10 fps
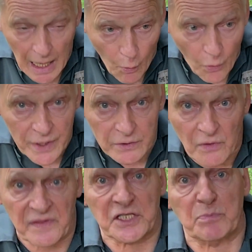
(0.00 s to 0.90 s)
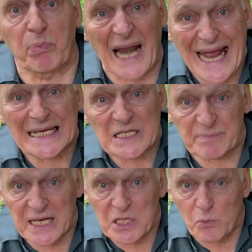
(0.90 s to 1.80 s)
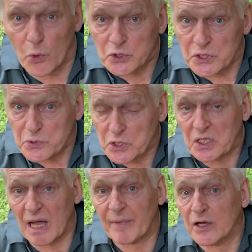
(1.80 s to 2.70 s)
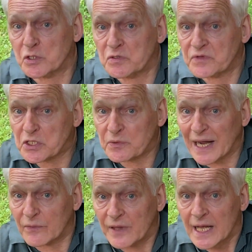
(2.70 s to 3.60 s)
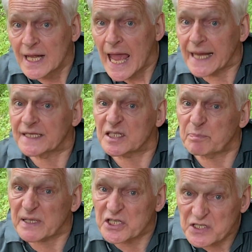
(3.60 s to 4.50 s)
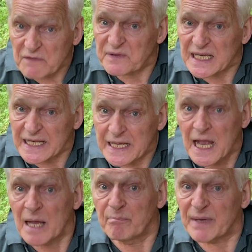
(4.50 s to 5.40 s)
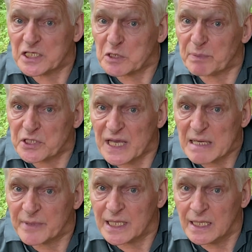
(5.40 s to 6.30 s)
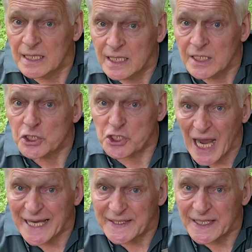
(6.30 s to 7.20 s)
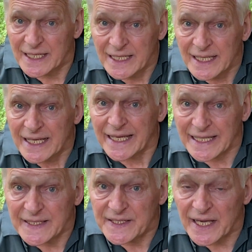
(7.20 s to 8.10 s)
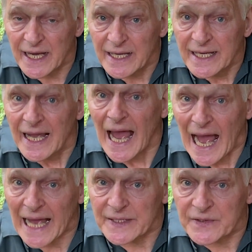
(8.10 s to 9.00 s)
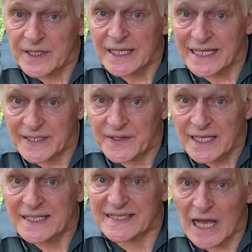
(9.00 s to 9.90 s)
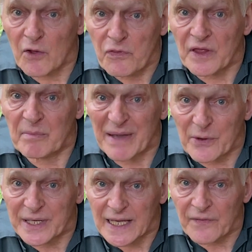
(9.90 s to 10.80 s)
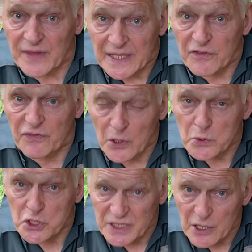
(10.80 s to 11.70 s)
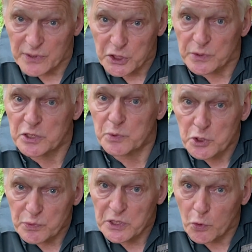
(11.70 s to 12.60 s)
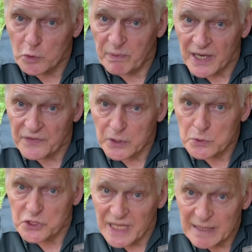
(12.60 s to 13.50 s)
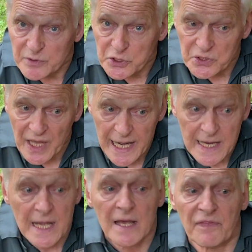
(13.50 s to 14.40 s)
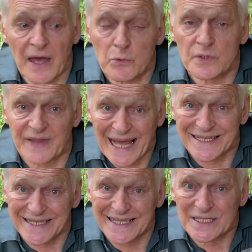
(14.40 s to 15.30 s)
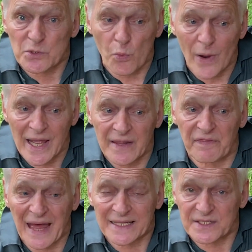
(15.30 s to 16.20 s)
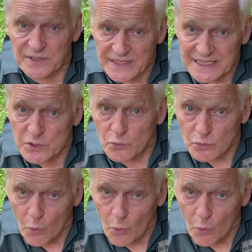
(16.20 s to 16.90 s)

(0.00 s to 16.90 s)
oil, this black smelly water used to come out of the ground. Specifically Mesopotamia, China, India and in South America. In those territories which we call by those names today, that is where that's this